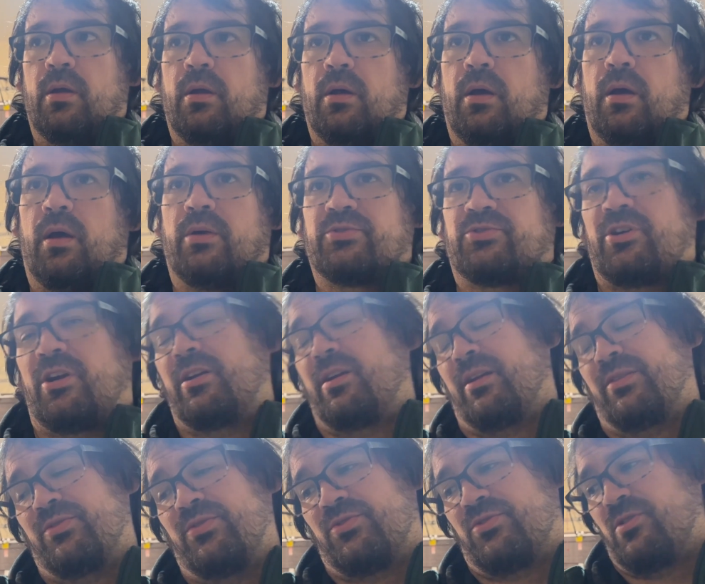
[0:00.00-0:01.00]
I was trying not
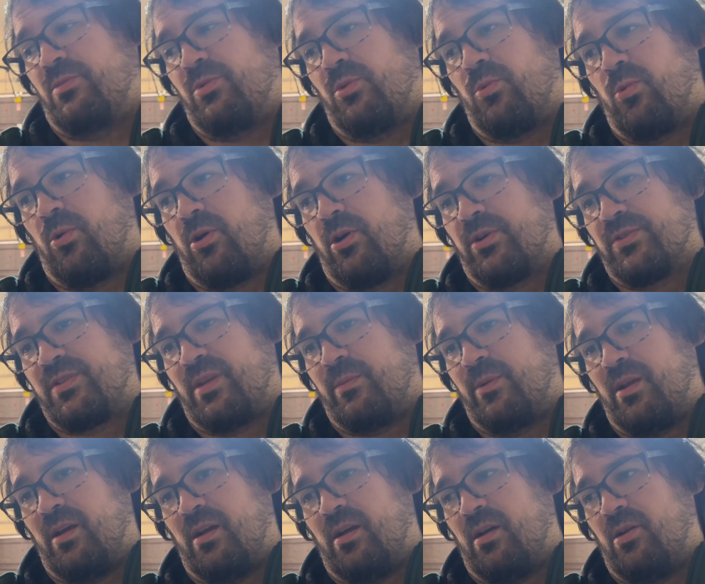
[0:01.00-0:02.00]
to assume the worst. I
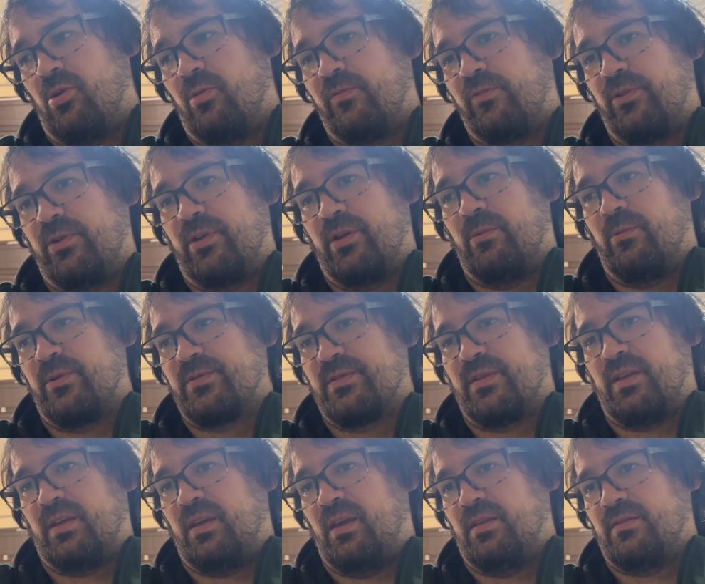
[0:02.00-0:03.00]
mean, hopefully it wasn't the
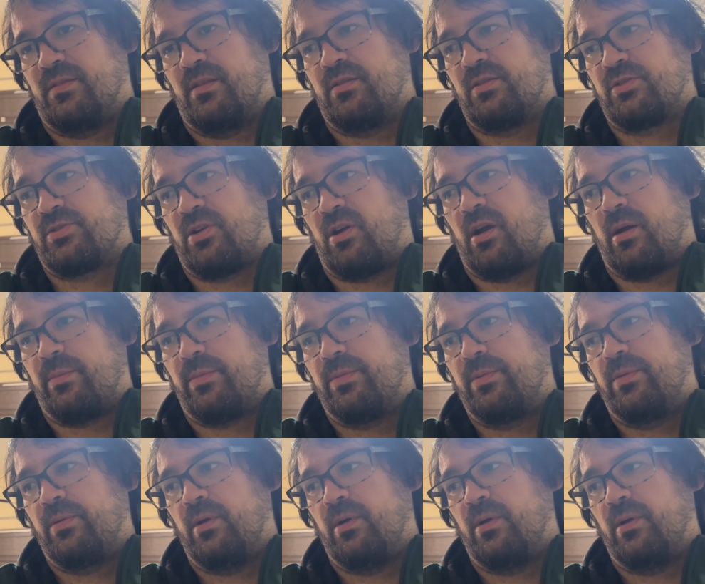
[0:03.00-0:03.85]
case that the shop